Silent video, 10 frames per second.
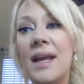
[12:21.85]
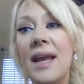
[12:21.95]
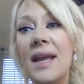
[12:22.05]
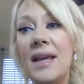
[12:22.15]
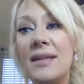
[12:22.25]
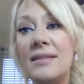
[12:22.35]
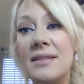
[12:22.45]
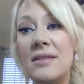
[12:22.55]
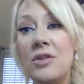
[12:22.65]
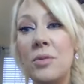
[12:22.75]
And
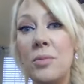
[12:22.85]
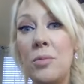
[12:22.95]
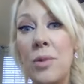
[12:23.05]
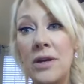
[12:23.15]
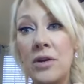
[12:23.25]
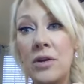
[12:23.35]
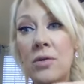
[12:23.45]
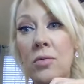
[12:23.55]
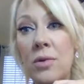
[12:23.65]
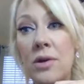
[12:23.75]
the winner
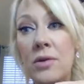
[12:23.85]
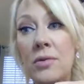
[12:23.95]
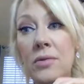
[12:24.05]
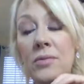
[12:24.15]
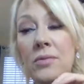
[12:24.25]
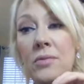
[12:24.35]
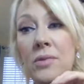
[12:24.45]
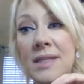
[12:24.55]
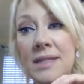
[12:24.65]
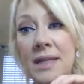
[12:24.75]
will
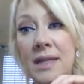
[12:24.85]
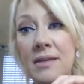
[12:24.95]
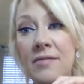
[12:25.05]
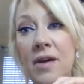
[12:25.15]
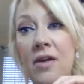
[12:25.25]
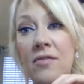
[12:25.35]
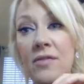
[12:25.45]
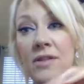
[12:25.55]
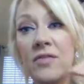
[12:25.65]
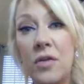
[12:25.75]
receive a
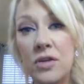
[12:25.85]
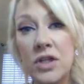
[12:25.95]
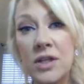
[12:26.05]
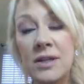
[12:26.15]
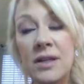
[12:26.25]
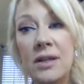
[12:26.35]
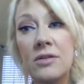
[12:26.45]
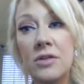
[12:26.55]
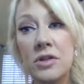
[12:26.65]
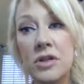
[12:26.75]
Devotion
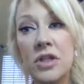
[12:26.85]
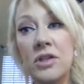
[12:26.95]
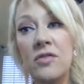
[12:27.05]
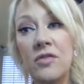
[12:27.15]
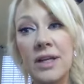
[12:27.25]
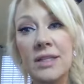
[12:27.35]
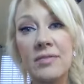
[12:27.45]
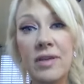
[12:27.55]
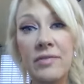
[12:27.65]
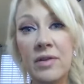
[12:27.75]
Nutrition Flex
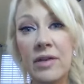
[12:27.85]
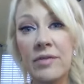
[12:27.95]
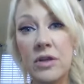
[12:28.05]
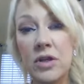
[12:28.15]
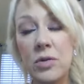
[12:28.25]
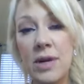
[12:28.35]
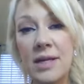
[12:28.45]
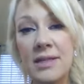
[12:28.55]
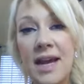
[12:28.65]
flavor of your choice.